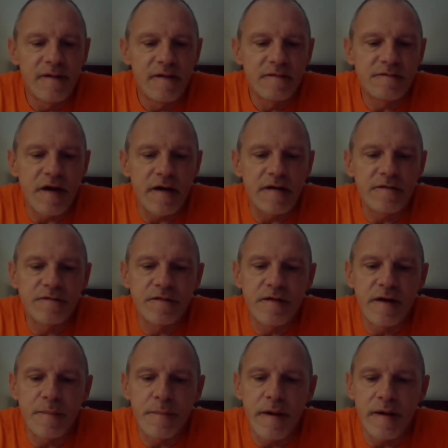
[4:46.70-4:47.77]
Fighting for
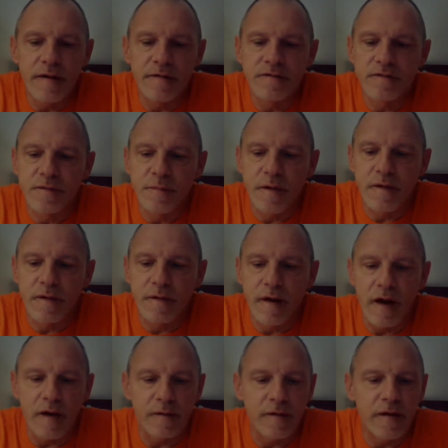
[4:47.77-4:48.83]
independence from the
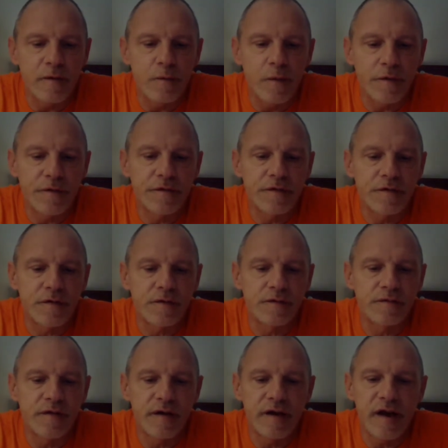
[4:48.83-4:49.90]
crown he once
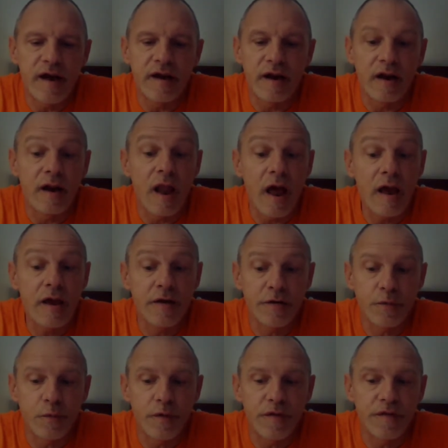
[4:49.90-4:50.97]
served, an alliance
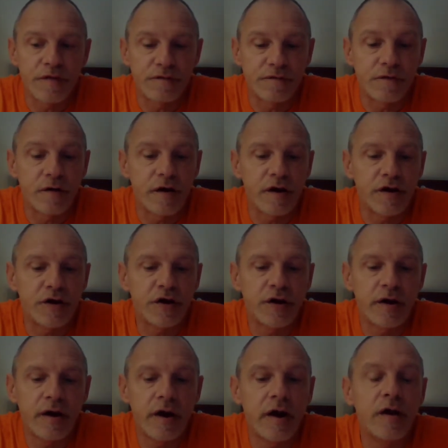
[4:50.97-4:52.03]
with the French
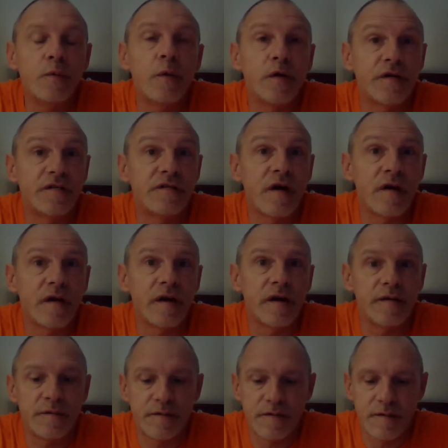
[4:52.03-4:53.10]
he once fought
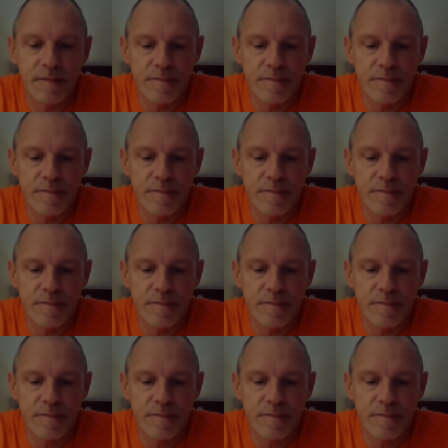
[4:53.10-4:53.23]
against.